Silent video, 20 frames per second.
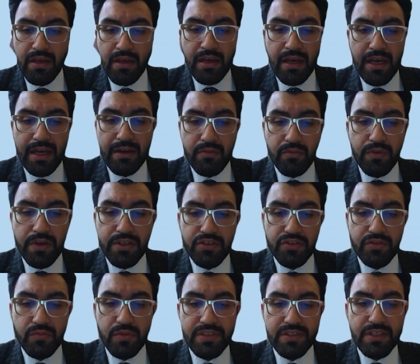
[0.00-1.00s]
which was
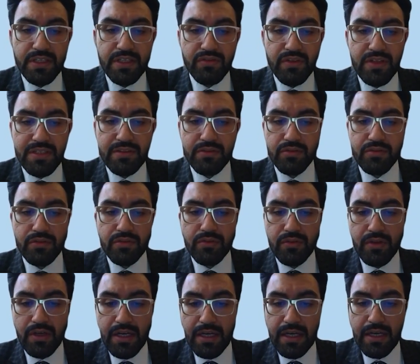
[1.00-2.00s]
decreased to
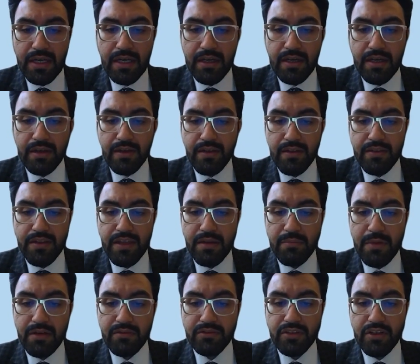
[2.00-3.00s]
the
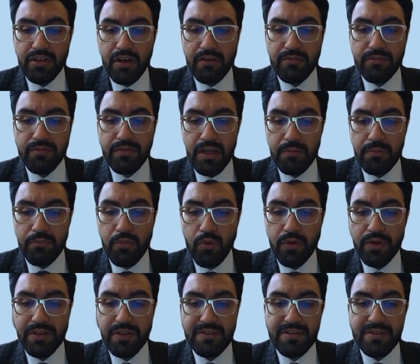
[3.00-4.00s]
amount of
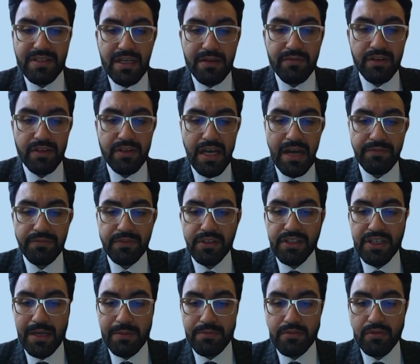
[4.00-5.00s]
0.7 after
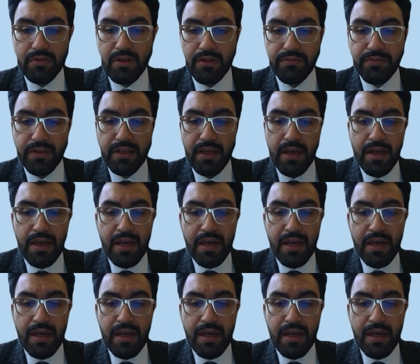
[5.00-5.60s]
capsulorrhaphy,